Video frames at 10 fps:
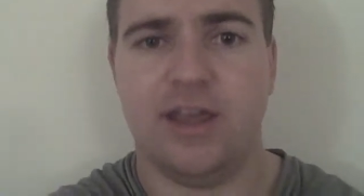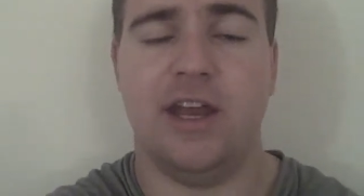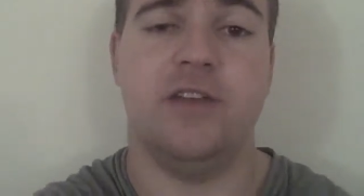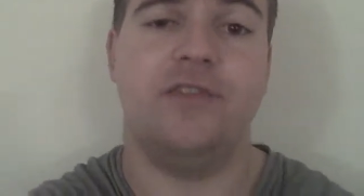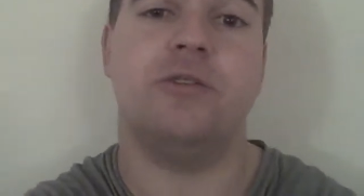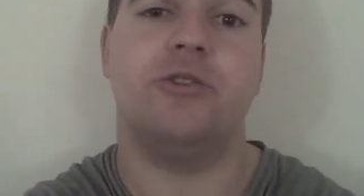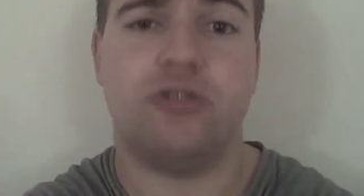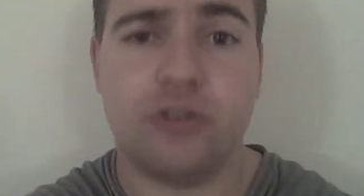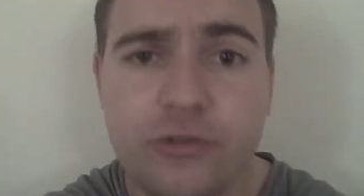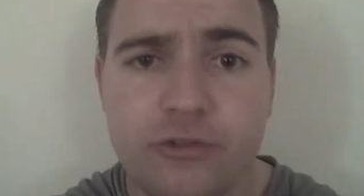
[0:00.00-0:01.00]
And if you're a
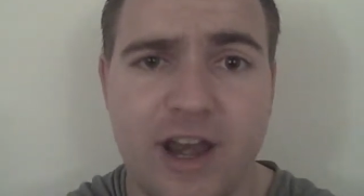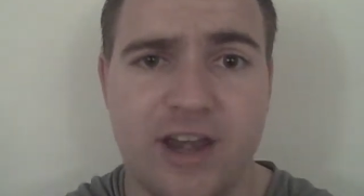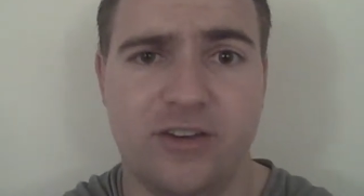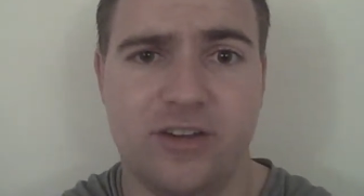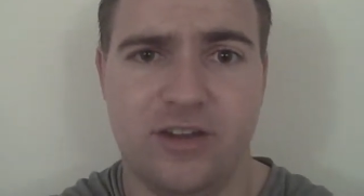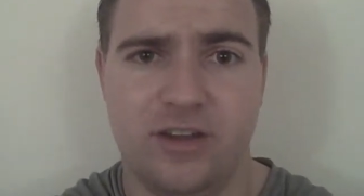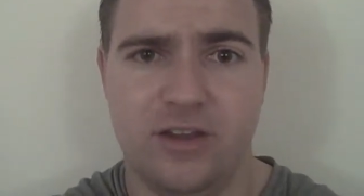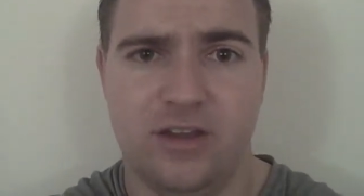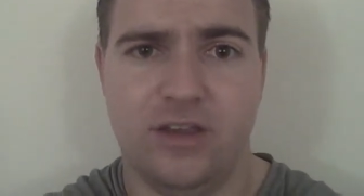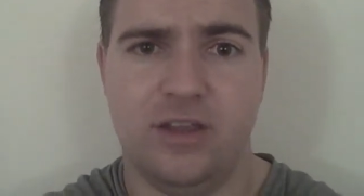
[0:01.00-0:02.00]
true friend,
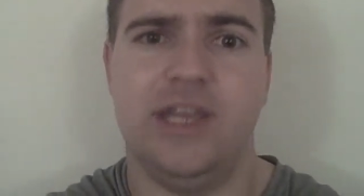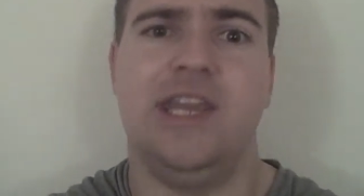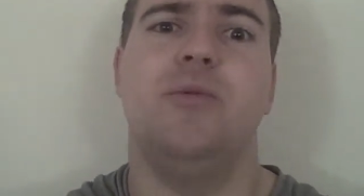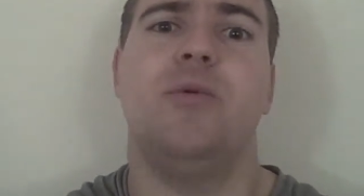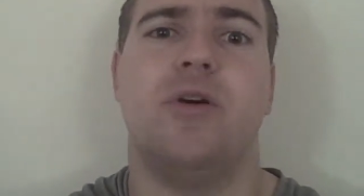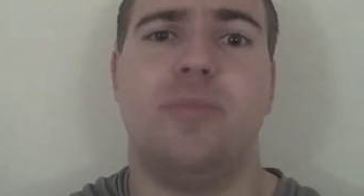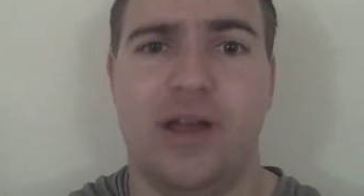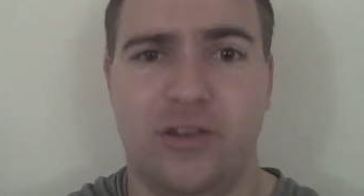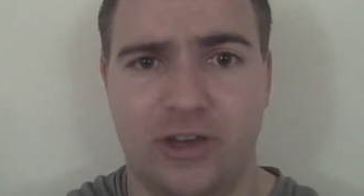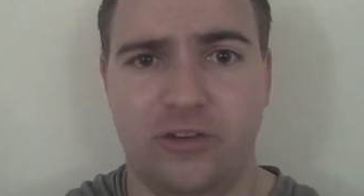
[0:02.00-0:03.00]
you will not
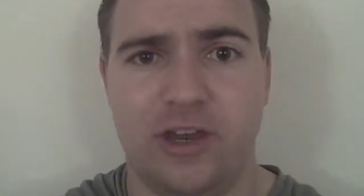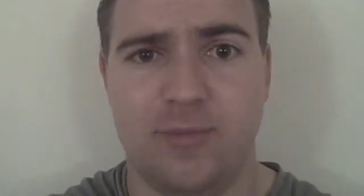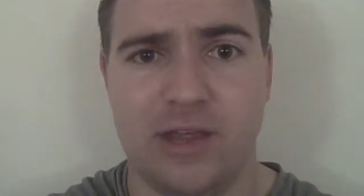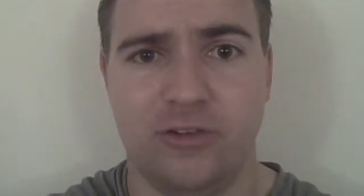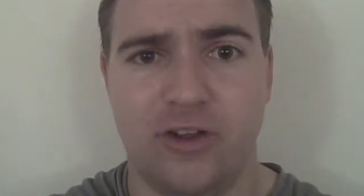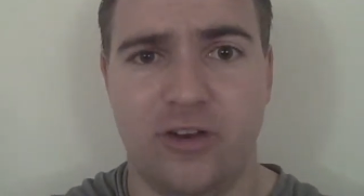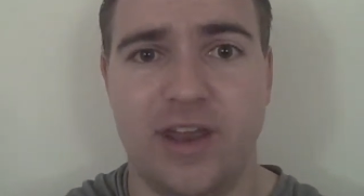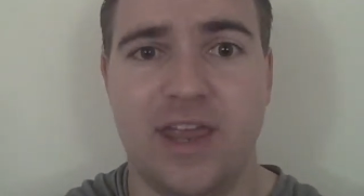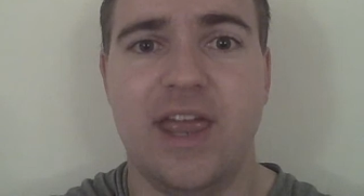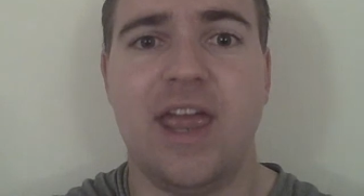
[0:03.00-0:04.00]
pass those emails
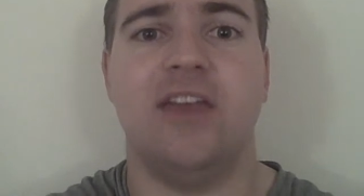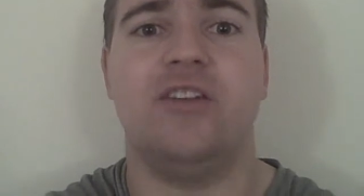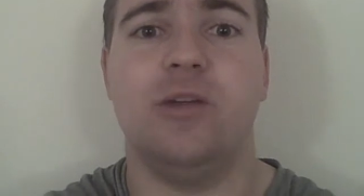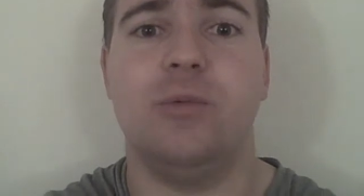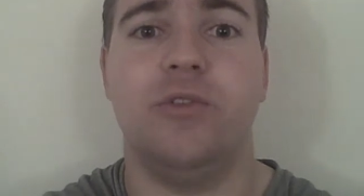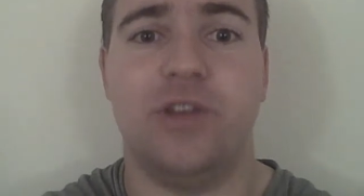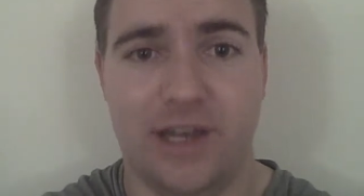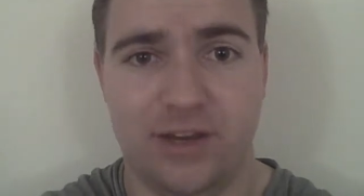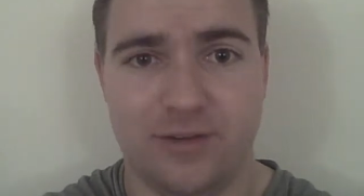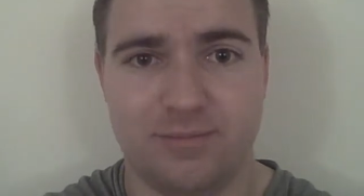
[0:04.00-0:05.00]
on, and you will
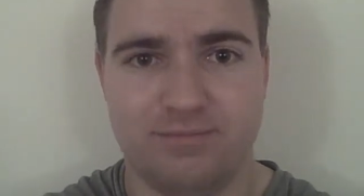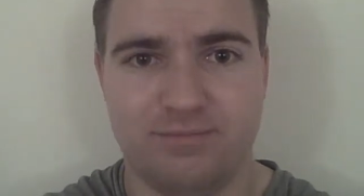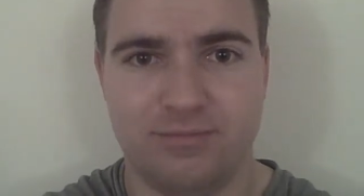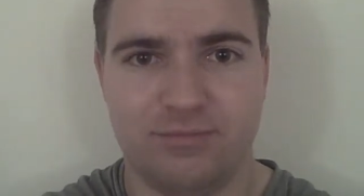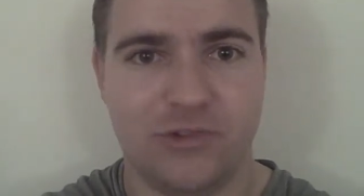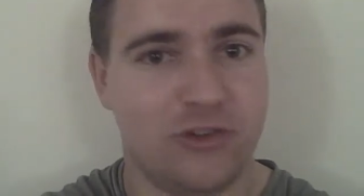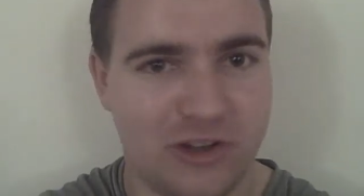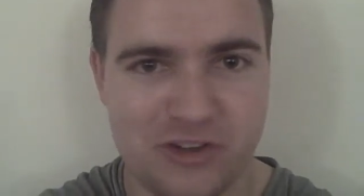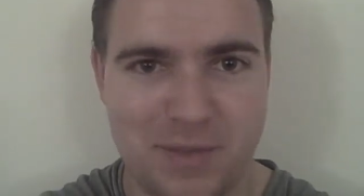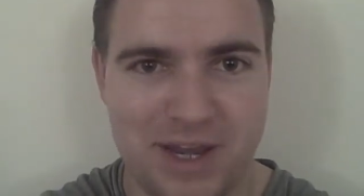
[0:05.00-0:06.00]
delete them.
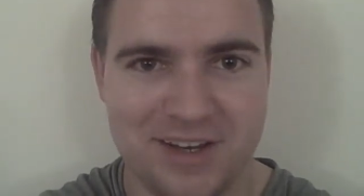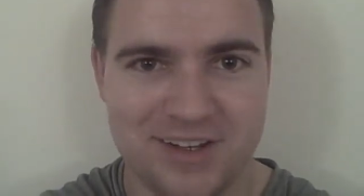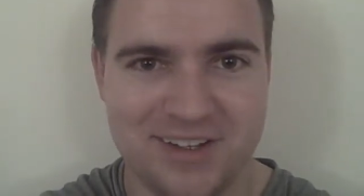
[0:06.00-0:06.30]
Trust me.